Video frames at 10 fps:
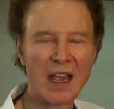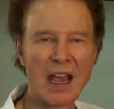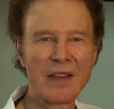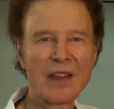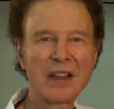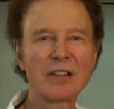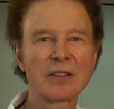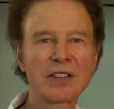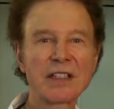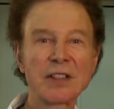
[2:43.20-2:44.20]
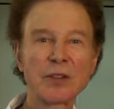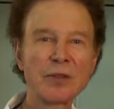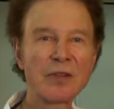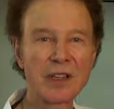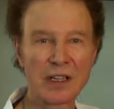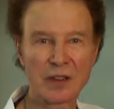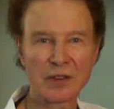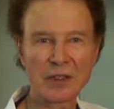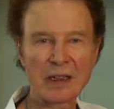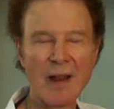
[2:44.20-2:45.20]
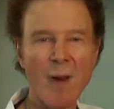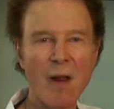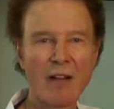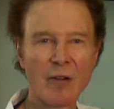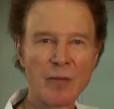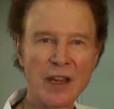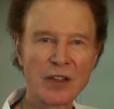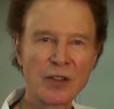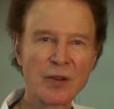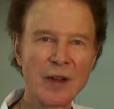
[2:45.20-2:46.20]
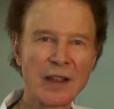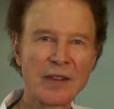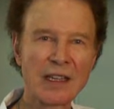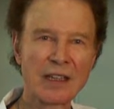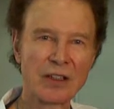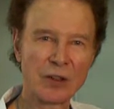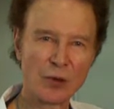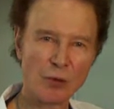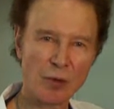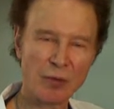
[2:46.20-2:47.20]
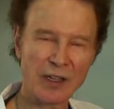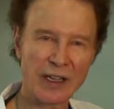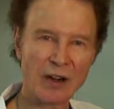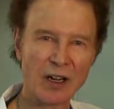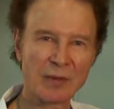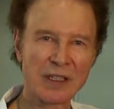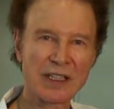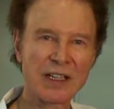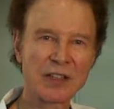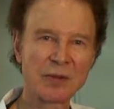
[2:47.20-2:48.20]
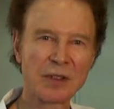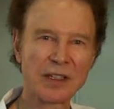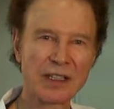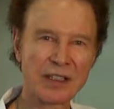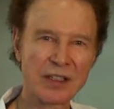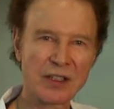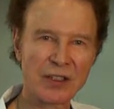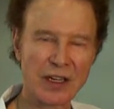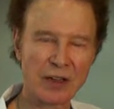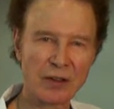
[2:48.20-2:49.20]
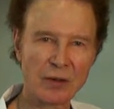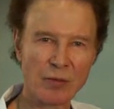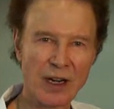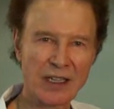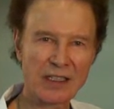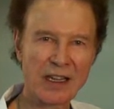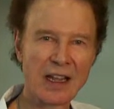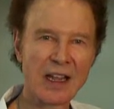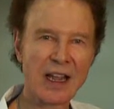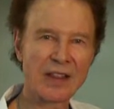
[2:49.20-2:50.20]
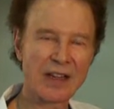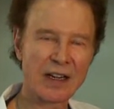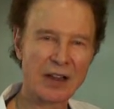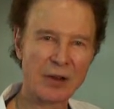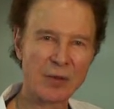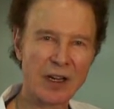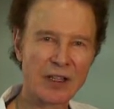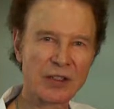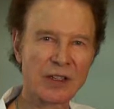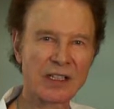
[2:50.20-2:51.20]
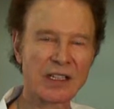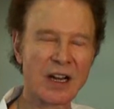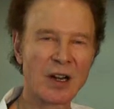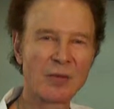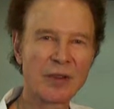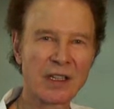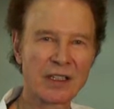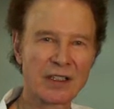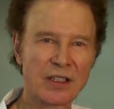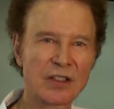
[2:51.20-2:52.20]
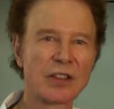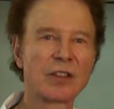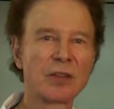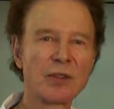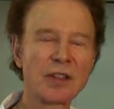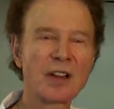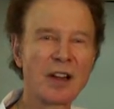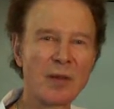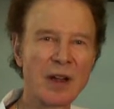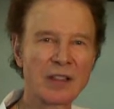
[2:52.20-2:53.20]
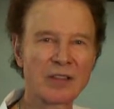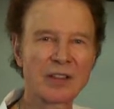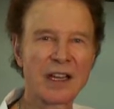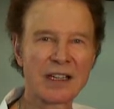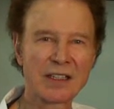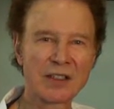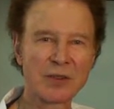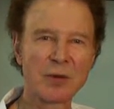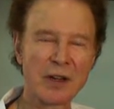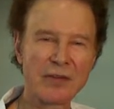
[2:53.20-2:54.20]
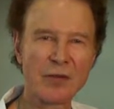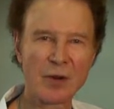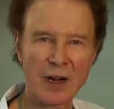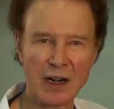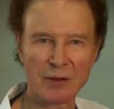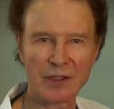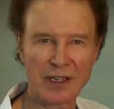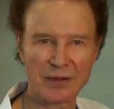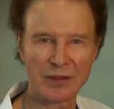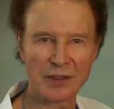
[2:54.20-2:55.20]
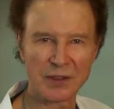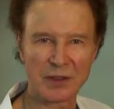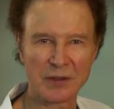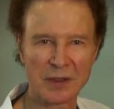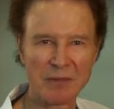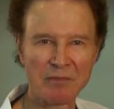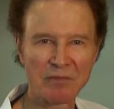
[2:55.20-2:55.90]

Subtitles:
And then you'll see two videos of a patient who had the dual plane augmentation with the incision under the breast, and then another patient who has the armpit incision doing their arm exercises 24 hours after surgery.